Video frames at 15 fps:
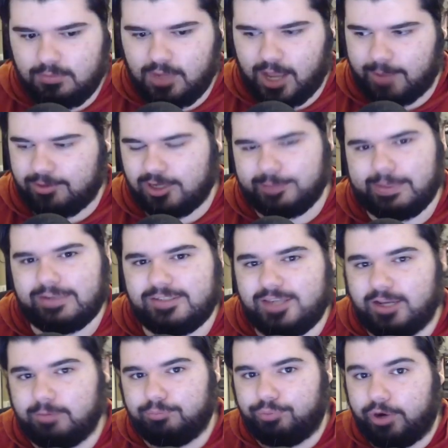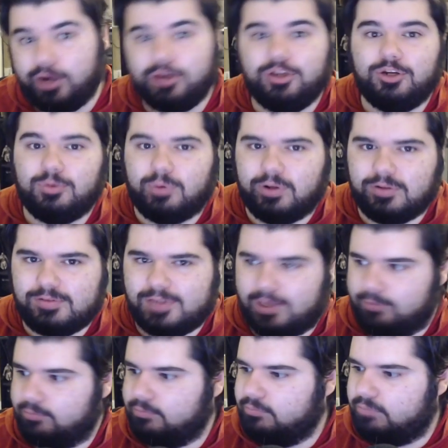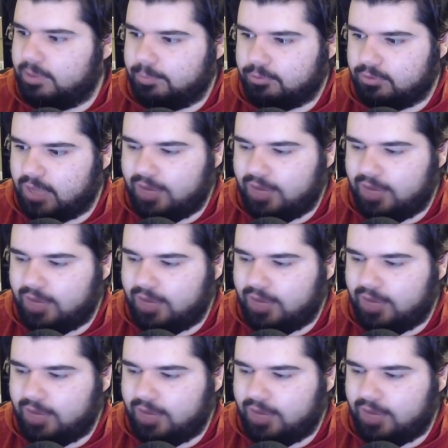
I'm talking about 10 brand new ones that people